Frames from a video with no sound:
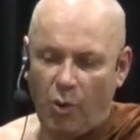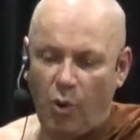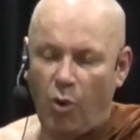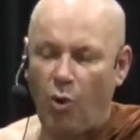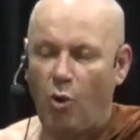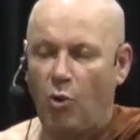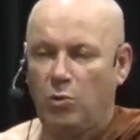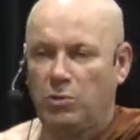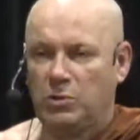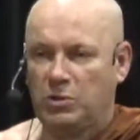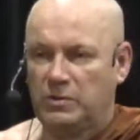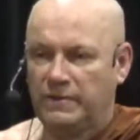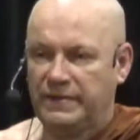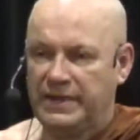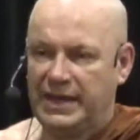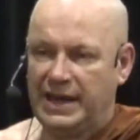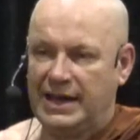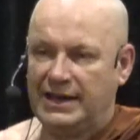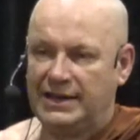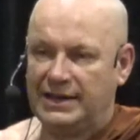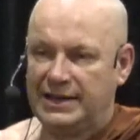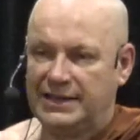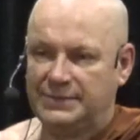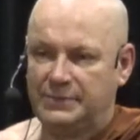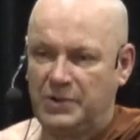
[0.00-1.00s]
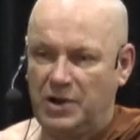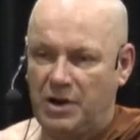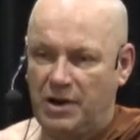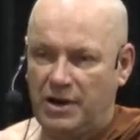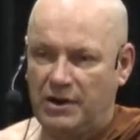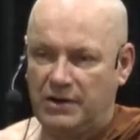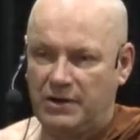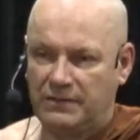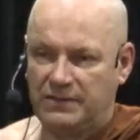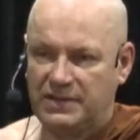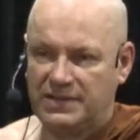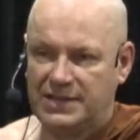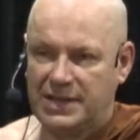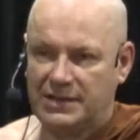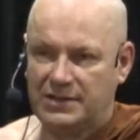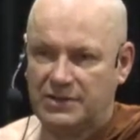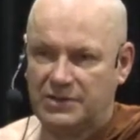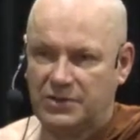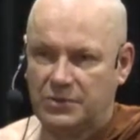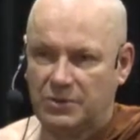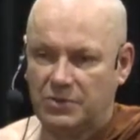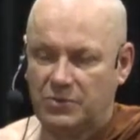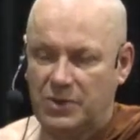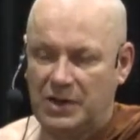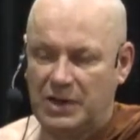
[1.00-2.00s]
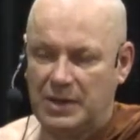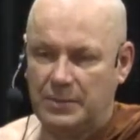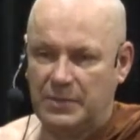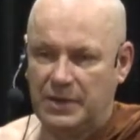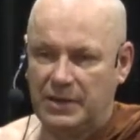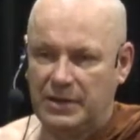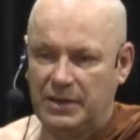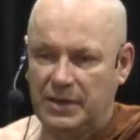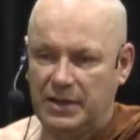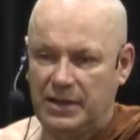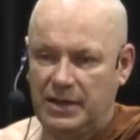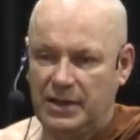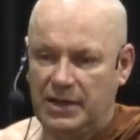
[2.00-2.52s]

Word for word: All of that is part of the sensual realm.